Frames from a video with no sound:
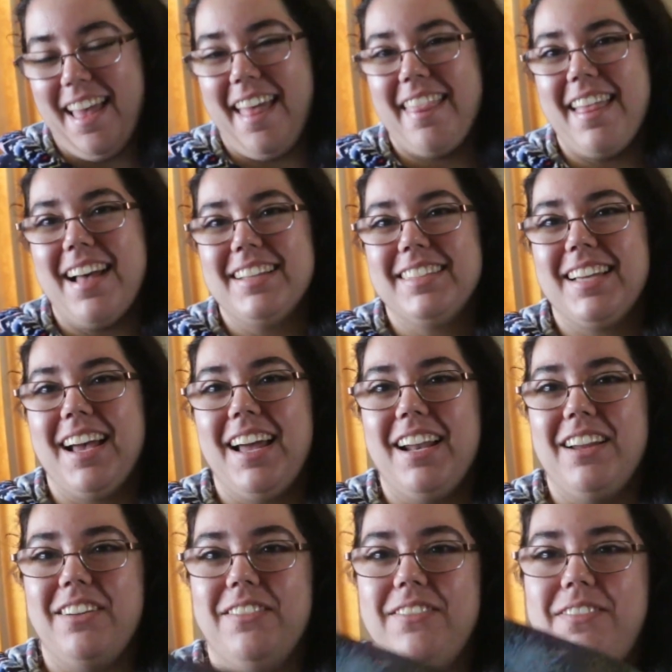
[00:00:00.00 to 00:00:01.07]
that's kind
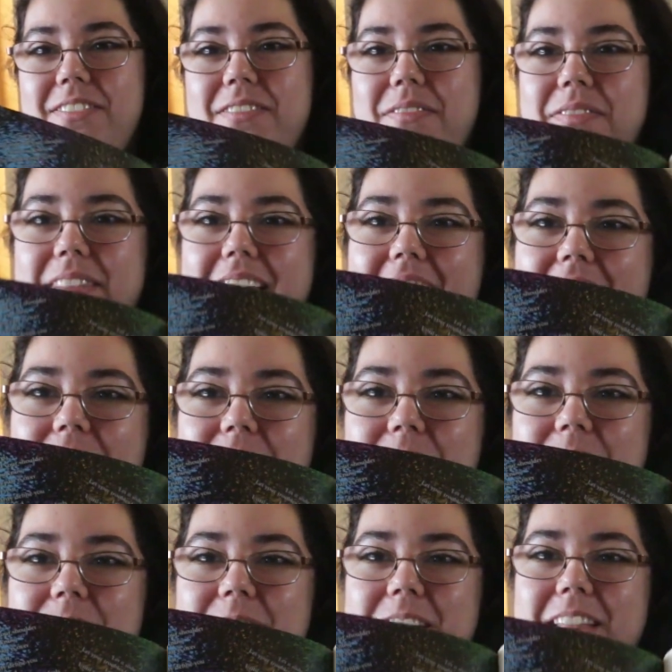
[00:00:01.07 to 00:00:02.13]
of
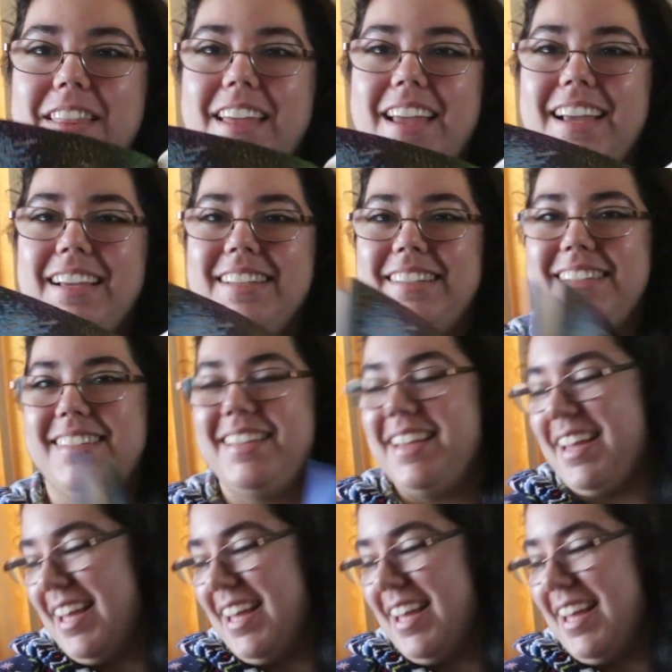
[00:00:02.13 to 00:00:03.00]
how things